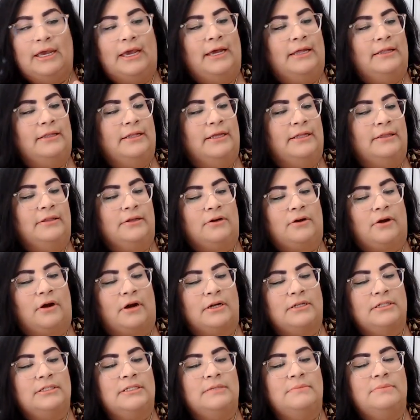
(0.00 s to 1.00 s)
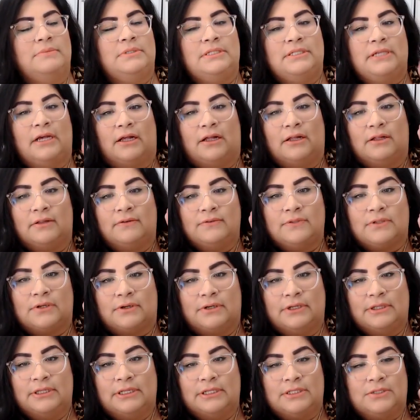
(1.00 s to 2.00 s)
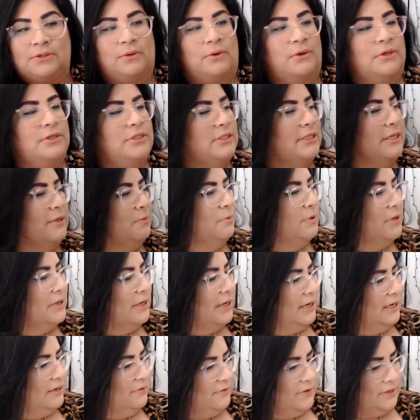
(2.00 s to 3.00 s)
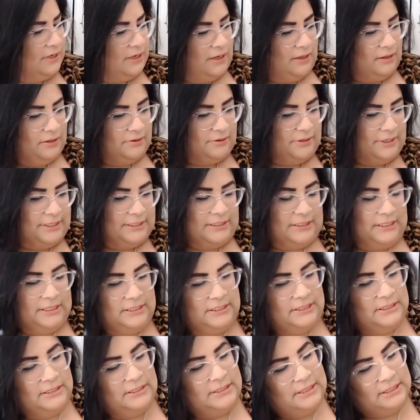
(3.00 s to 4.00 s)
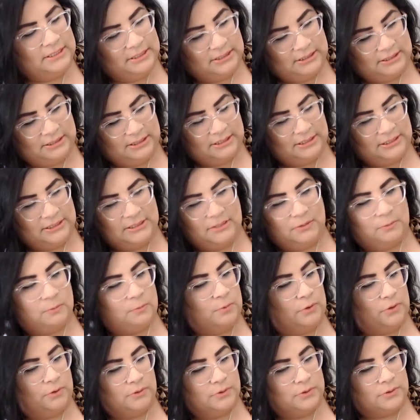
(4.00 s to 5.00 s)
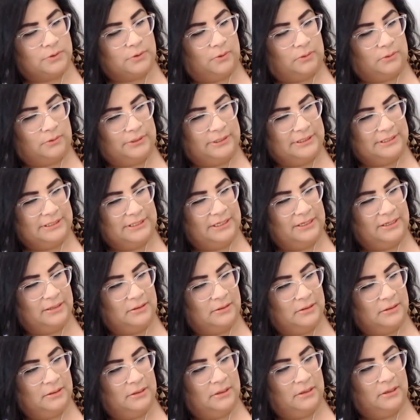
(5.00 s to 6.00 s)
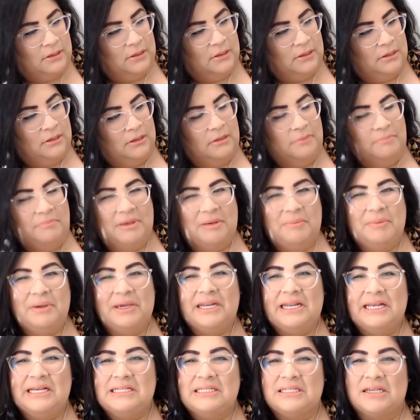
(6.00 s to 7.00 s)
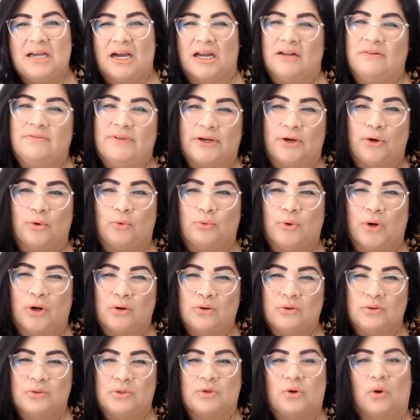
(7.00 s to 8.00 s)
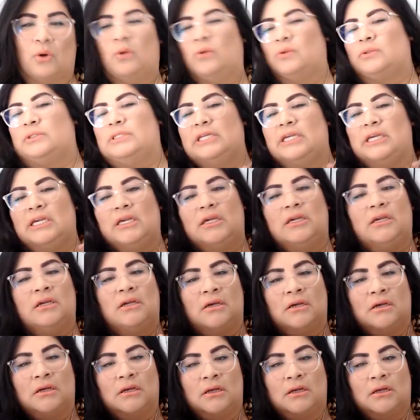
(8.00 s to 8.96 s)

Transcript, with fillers: And then the cards themselves are in this gorgeous, like what kind of a color is this? Is this, this isn't rose gold, is it? Maybe it is kind of like a rose goldy,